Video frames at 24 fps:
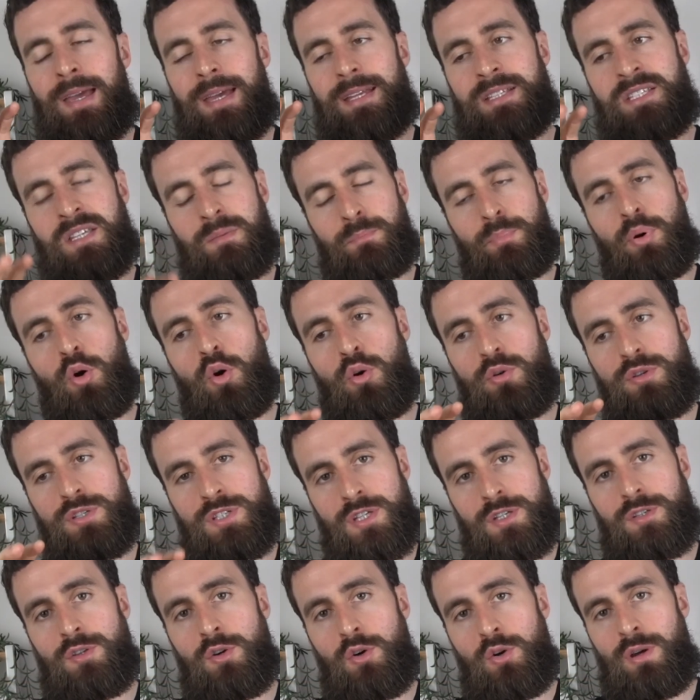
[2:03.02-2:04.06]
It's important
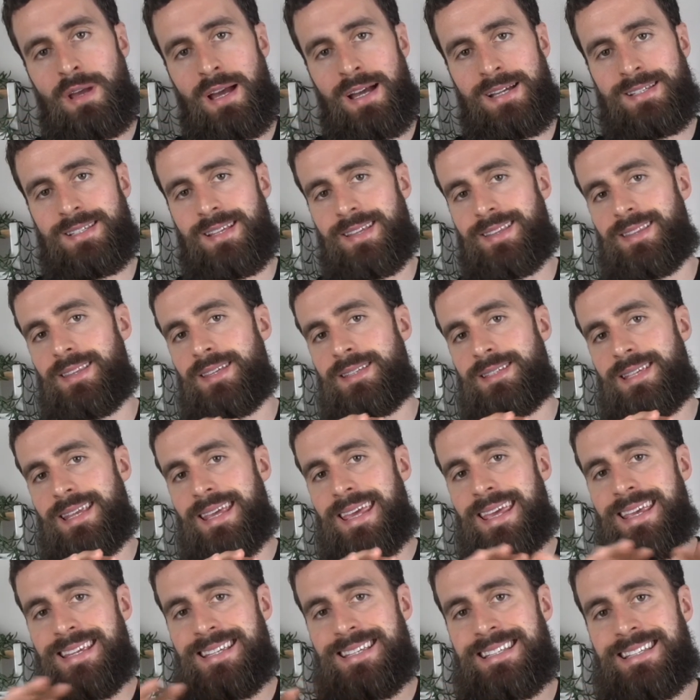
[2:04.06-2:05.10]
to know, guys, that this
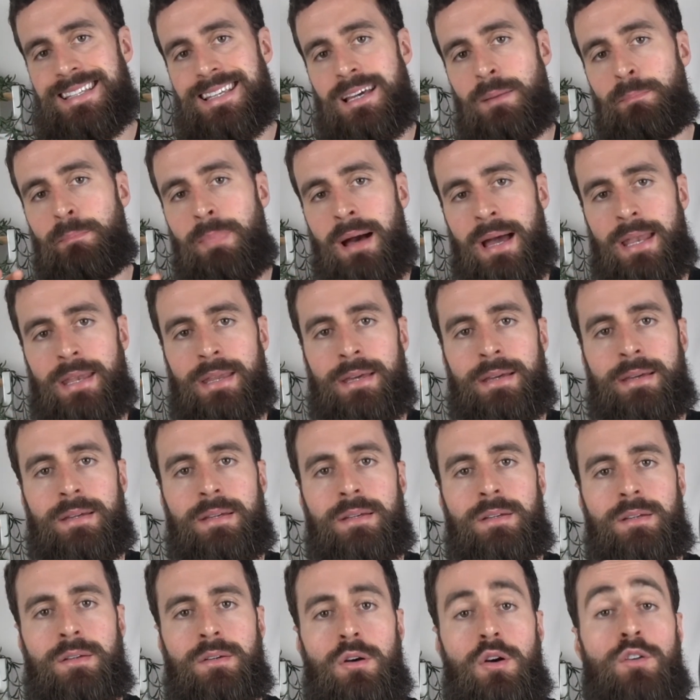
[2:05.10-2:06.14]
isn't a
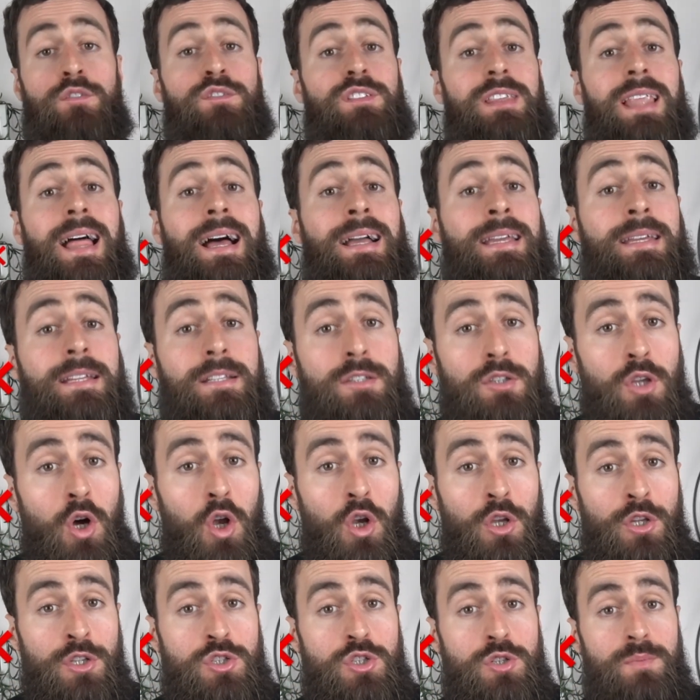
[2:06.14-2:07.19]
matter of lacking
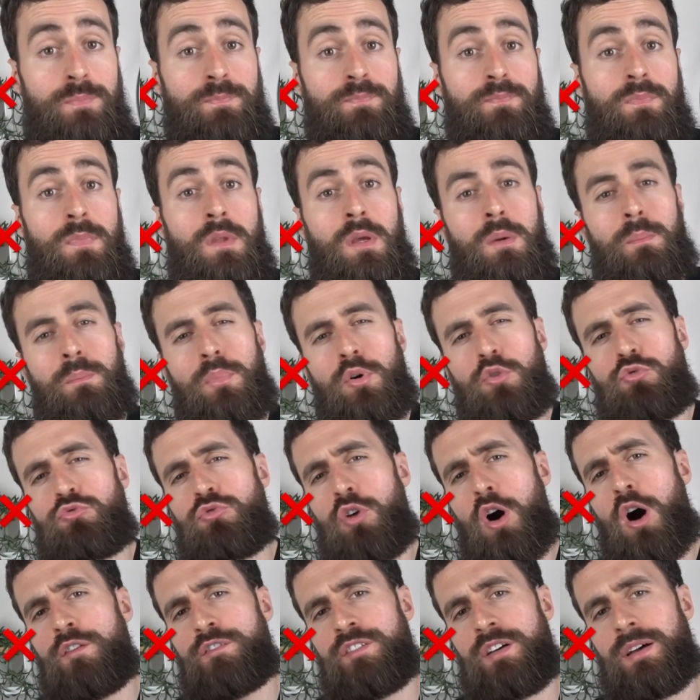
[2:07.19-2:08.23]
knowledge, but
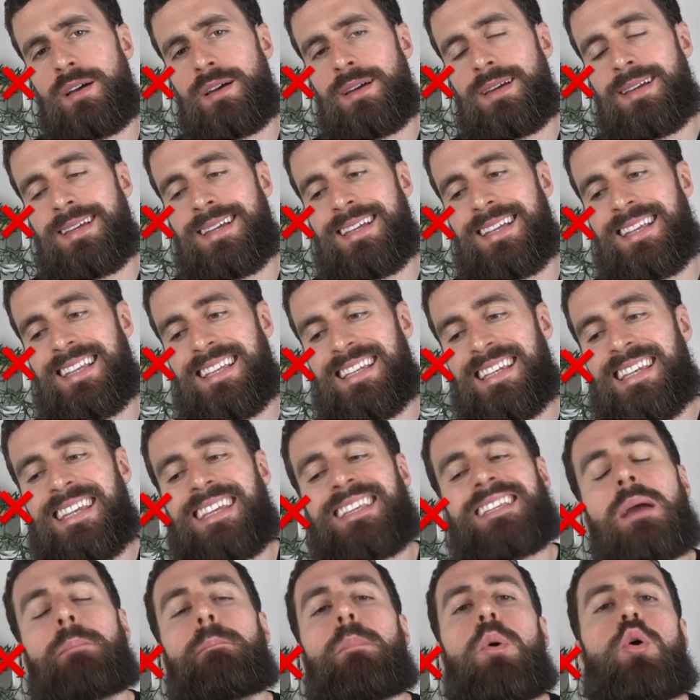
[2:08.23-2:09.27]
rather
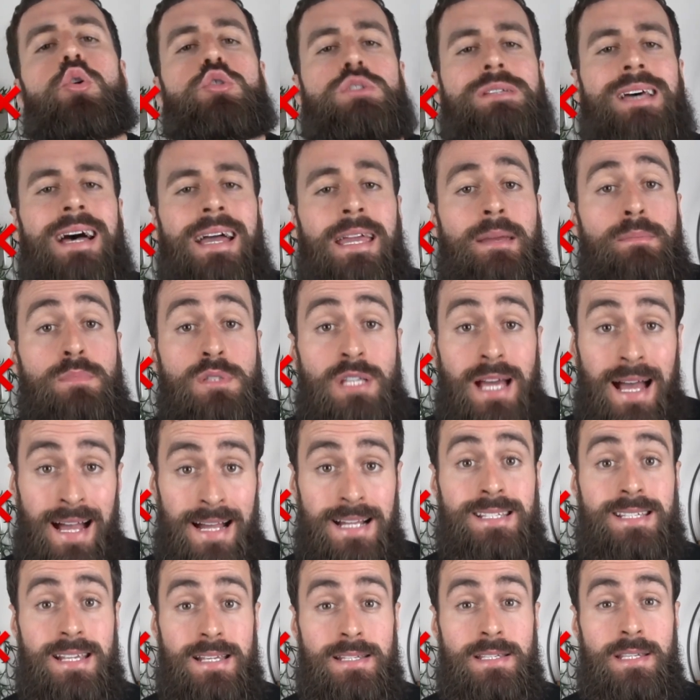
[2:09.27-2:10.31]
needing more time to
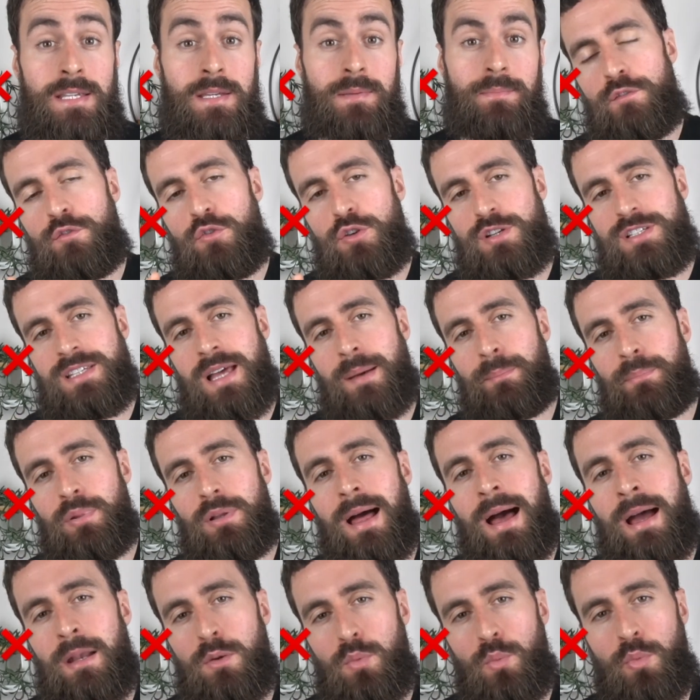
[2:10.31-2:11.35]
access it. For example,
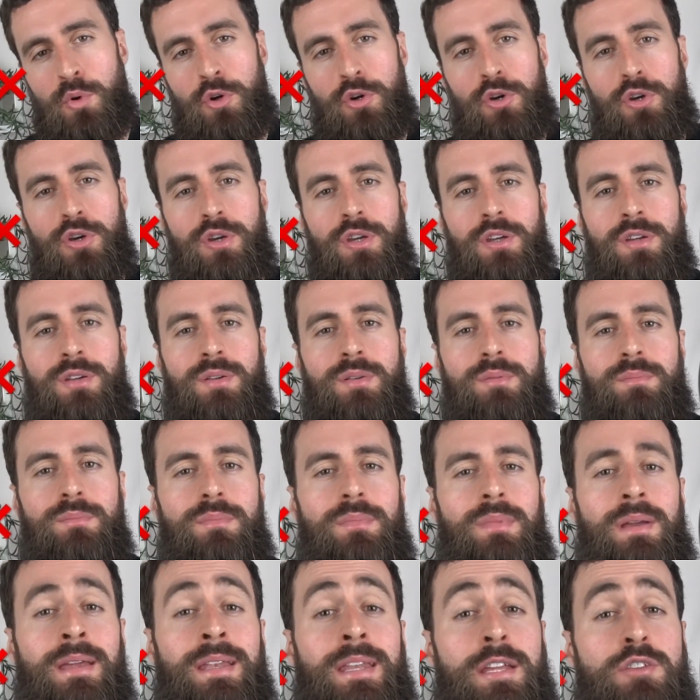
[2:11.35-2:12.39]
at work,
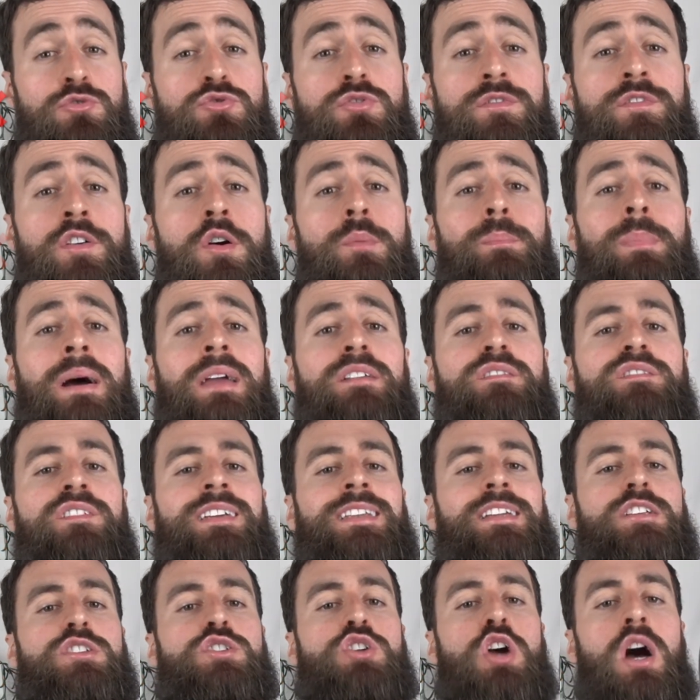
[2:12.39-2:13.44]
an introvert might
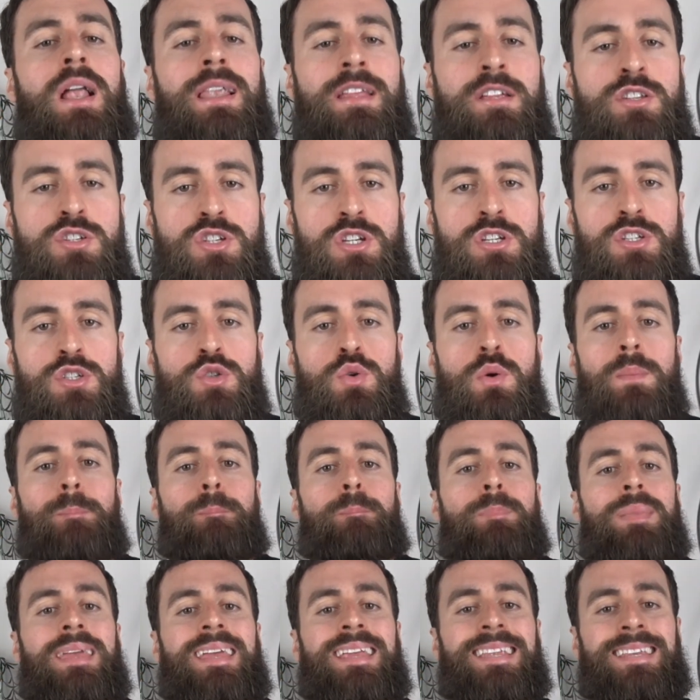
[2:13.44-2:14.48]
find it challenging to
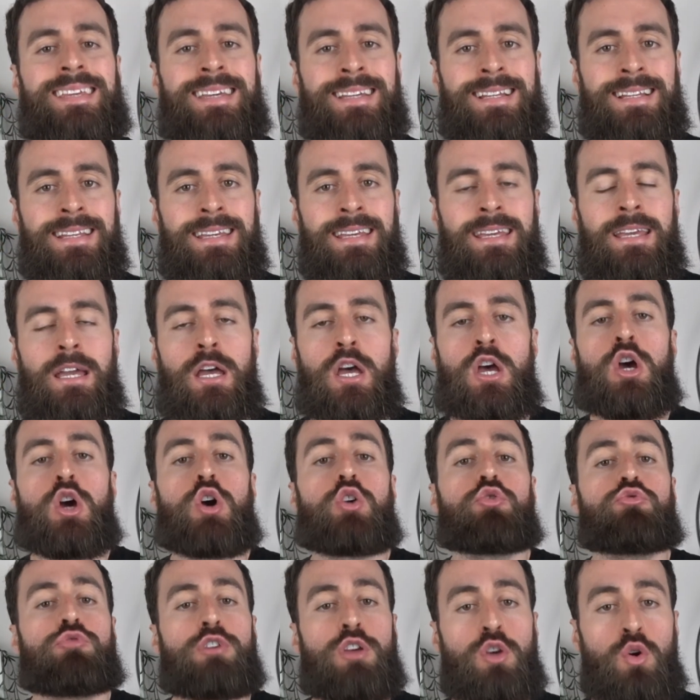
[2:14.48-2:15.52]
immediately
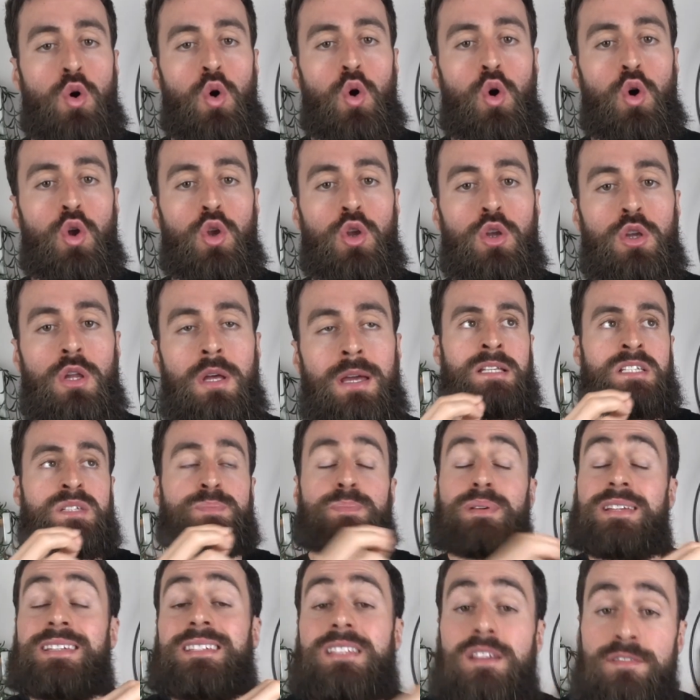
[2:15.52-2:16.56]
recall
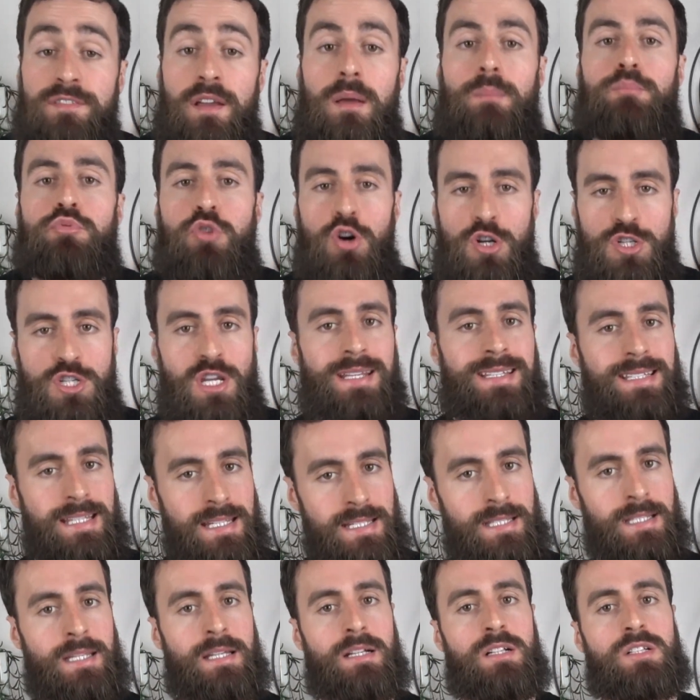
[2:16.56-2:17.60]
specific project
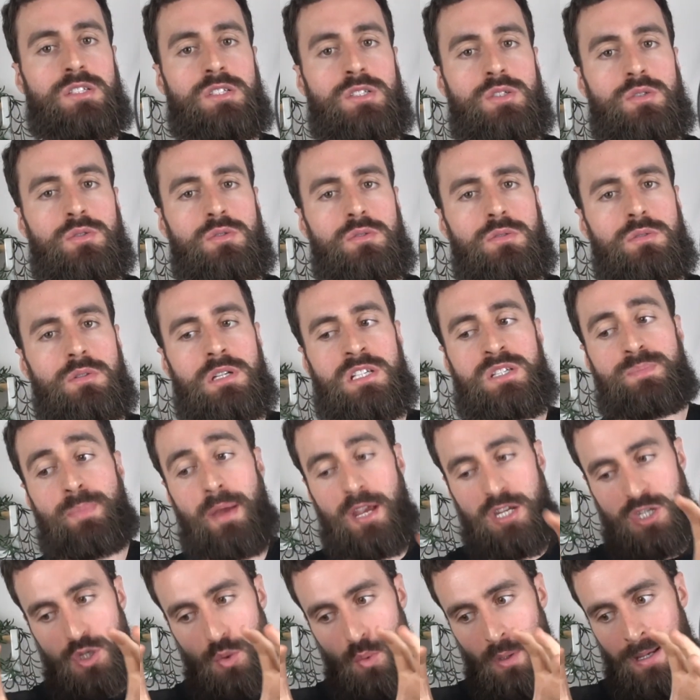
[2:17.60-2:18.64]
details,
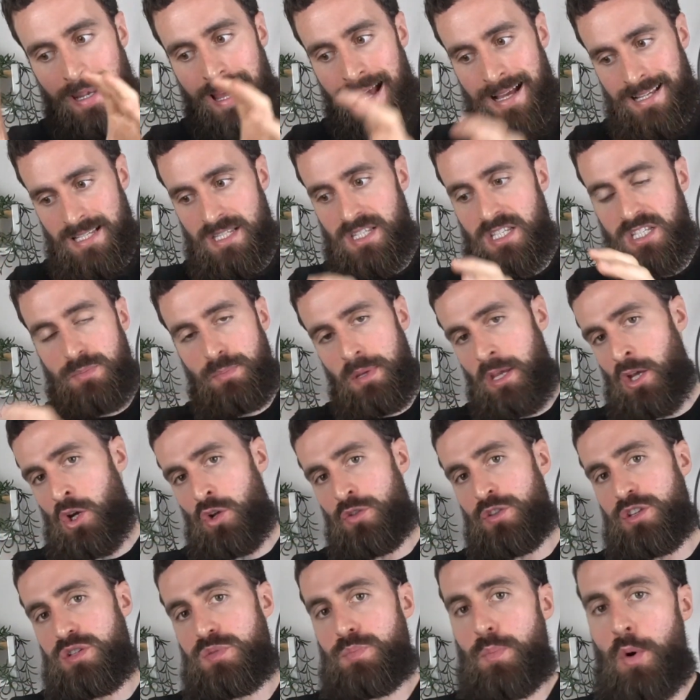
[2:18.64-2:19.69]
especially when asked to speak
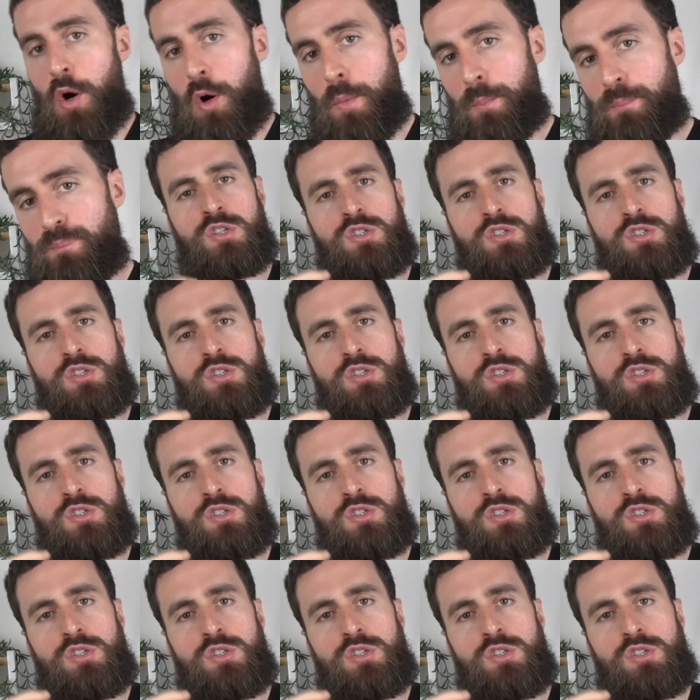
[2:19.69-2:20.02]
on the spot.